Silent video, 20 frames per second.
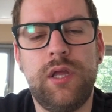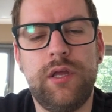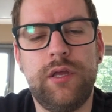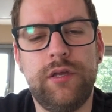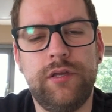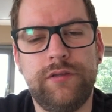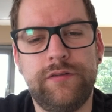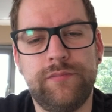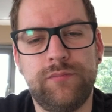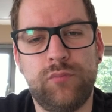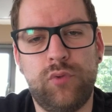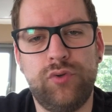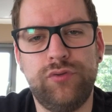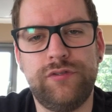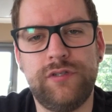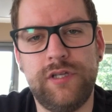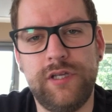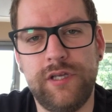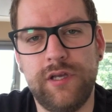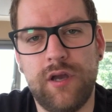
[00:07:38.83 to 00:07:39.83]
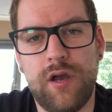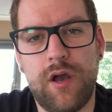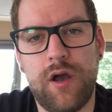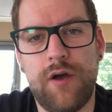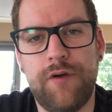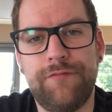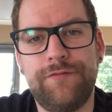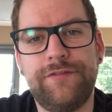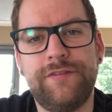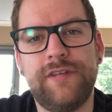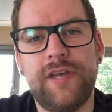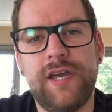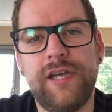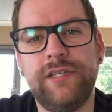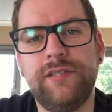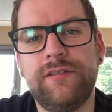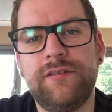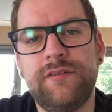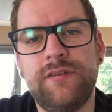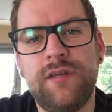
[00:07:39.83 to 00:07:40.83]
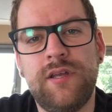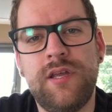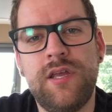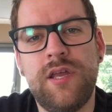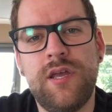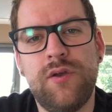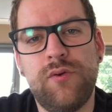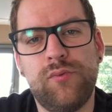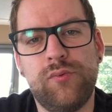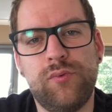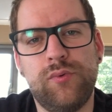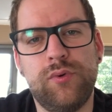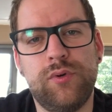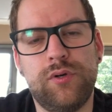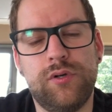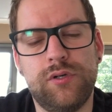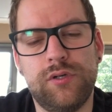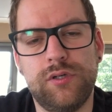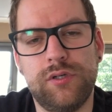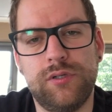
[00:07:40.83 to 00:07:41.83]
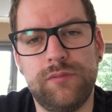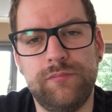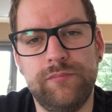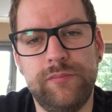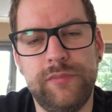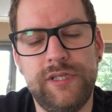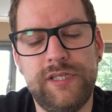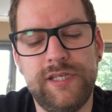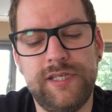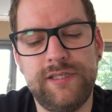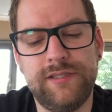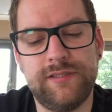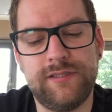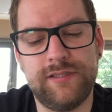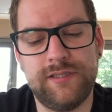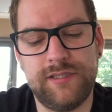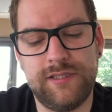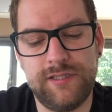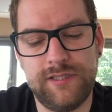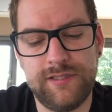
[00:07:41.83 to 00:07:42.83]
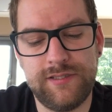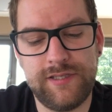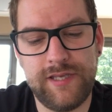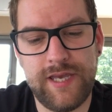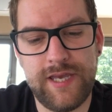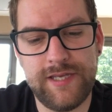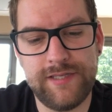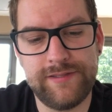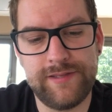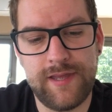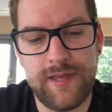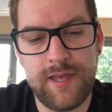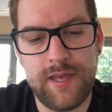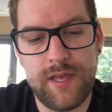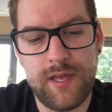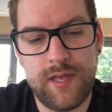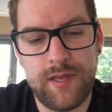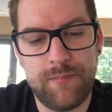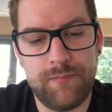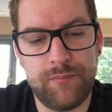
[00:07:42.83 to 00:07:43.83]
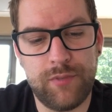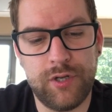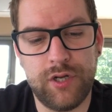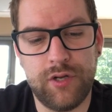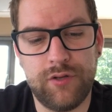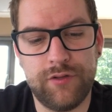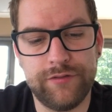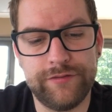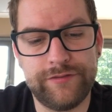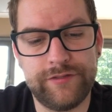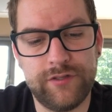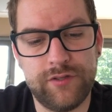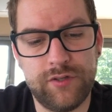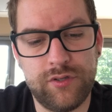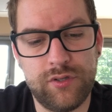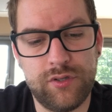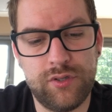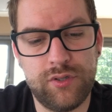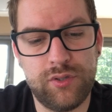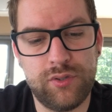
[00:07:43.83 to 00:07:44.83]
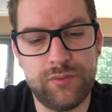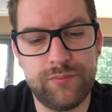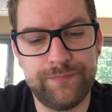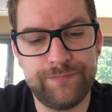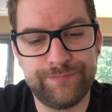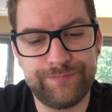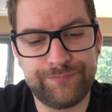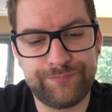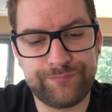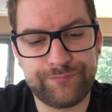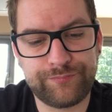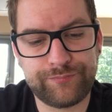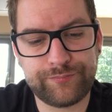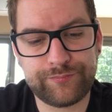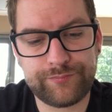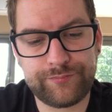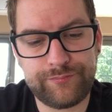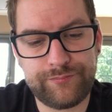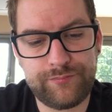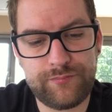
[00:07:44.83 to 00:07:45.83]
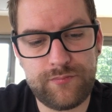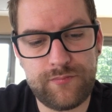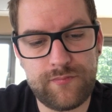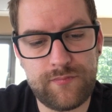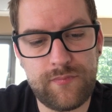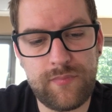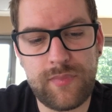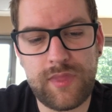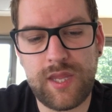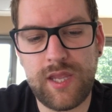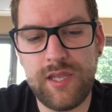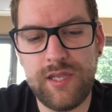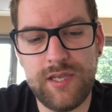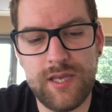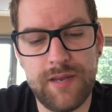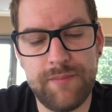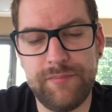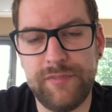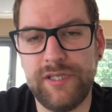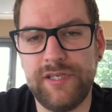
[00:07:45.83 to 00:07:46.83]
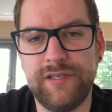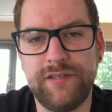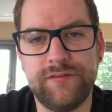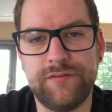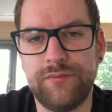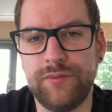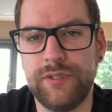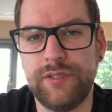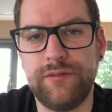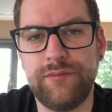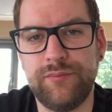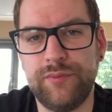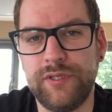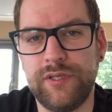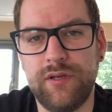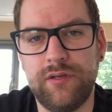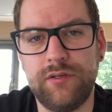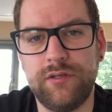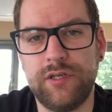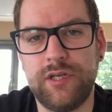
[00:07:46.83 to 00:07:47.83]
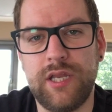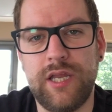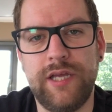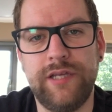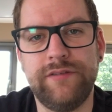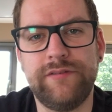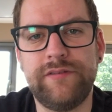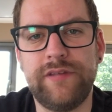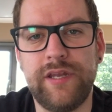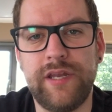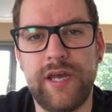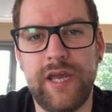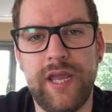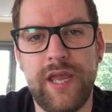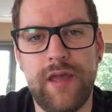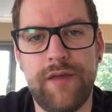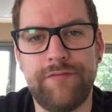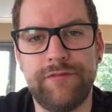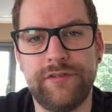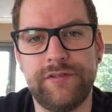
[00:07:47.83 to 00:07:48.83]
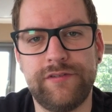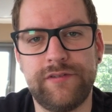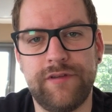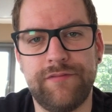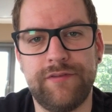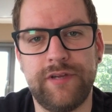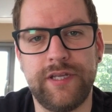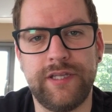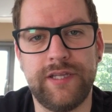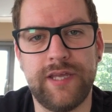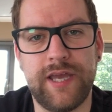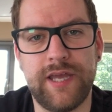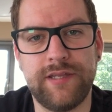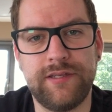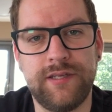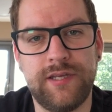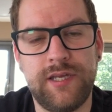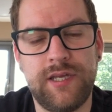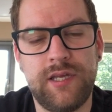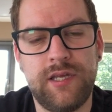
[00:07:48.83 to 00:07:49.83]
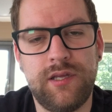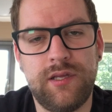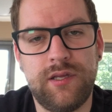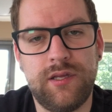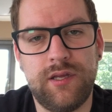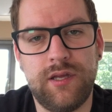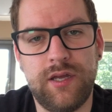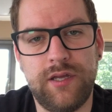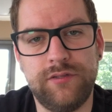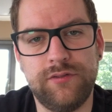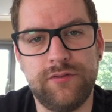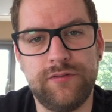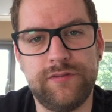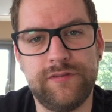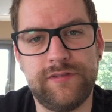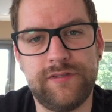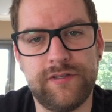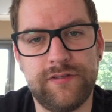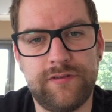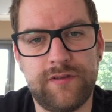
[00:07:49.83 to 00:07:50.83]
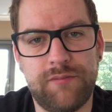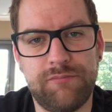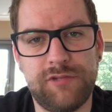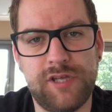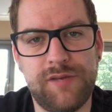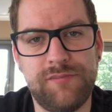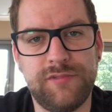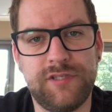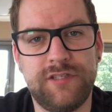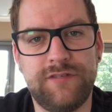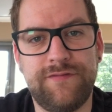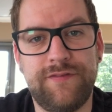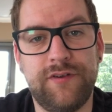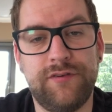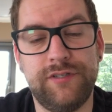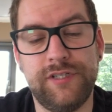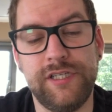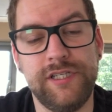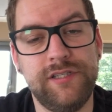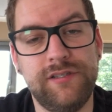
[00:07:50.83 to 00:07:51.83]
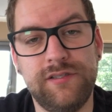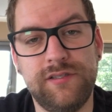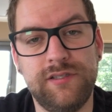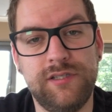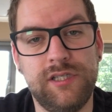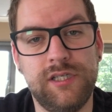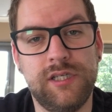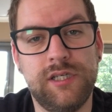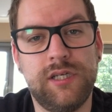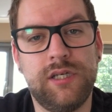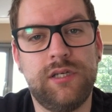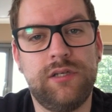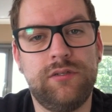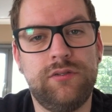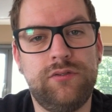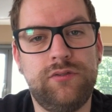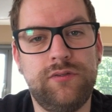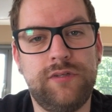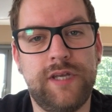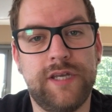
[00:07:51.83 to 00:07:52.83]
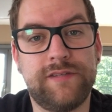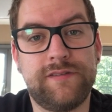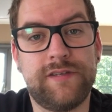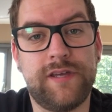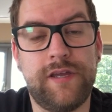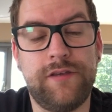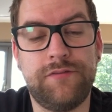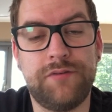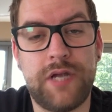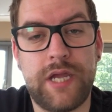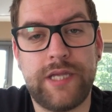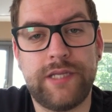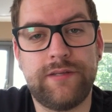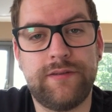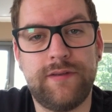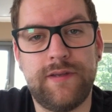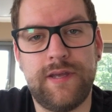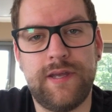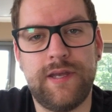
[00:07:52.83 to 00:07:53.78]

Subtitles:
It's mostly off-site meetings in this case, but also meetings with other clients that I have and stuff like that. I noticed that sometimes it's very easy to get sidetracked.